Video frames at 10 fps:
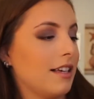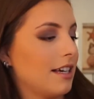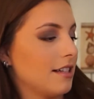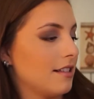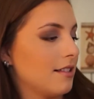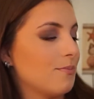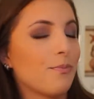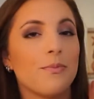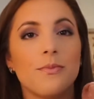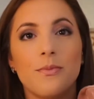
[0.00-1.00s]
It's
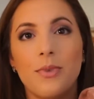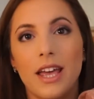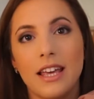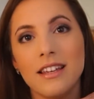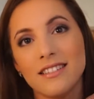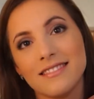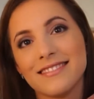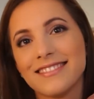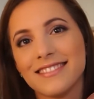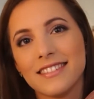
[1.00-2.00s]
big,
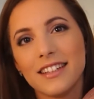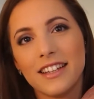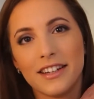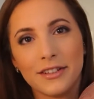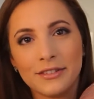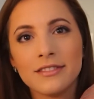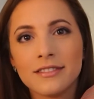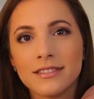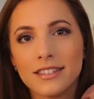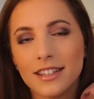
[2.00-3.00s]
you know,
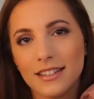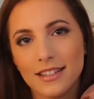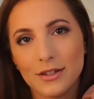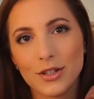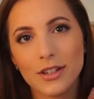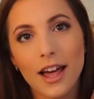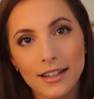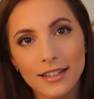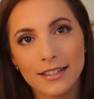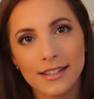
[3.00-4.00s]
because there's a lot
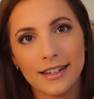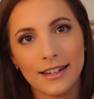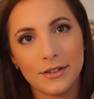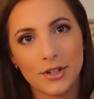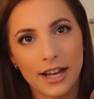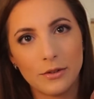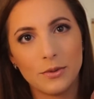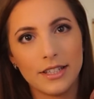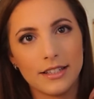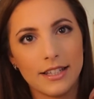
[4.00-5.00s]
of things that I gotta travel
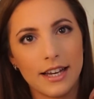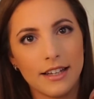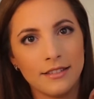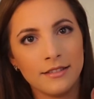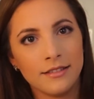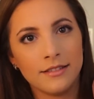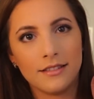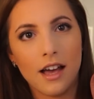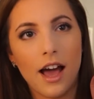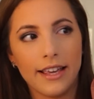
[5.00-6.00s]
with that
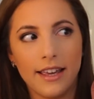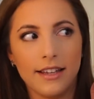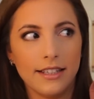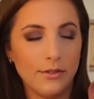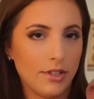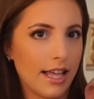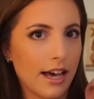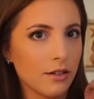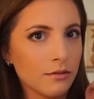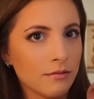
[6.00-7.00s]
I can't live
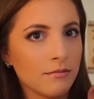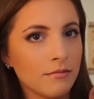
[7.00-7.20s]
without.